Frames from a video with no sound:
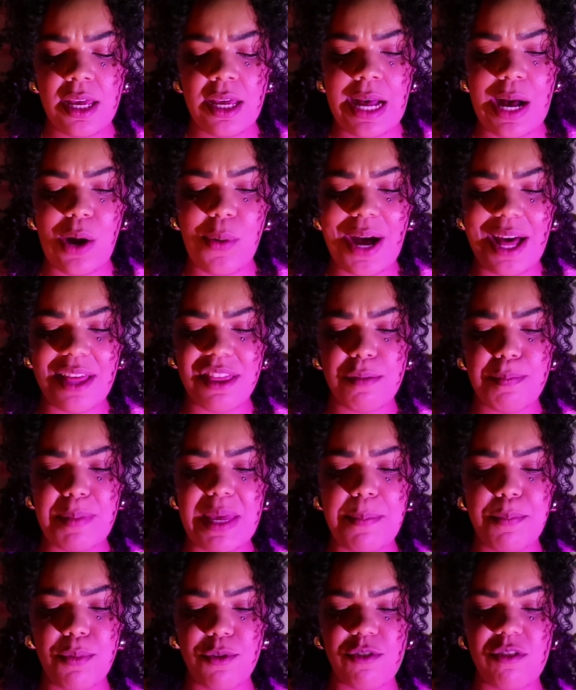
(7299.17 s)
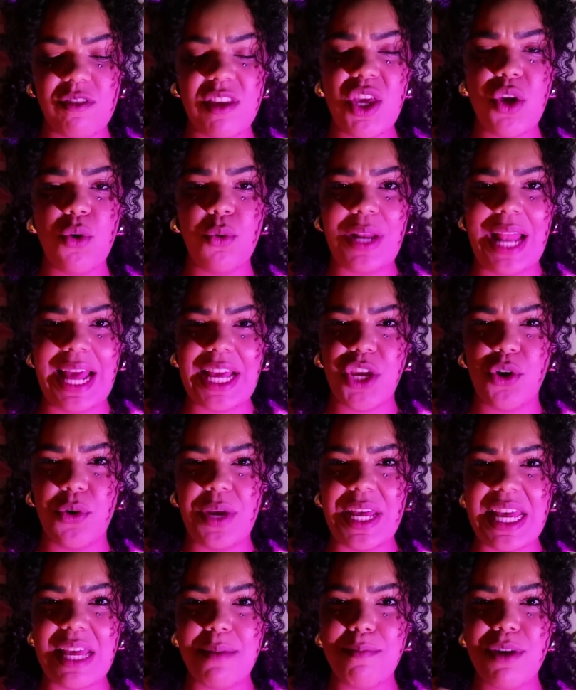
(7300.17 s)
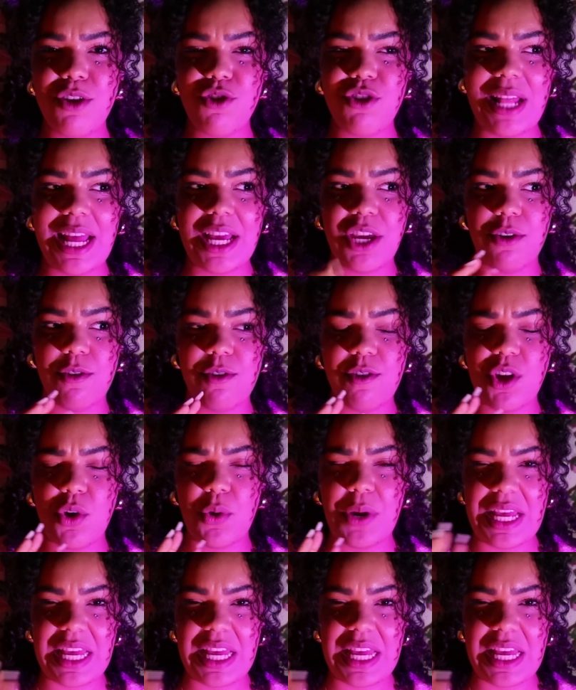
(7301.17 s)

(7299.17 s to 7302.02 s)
how other people see you, or like your image, like your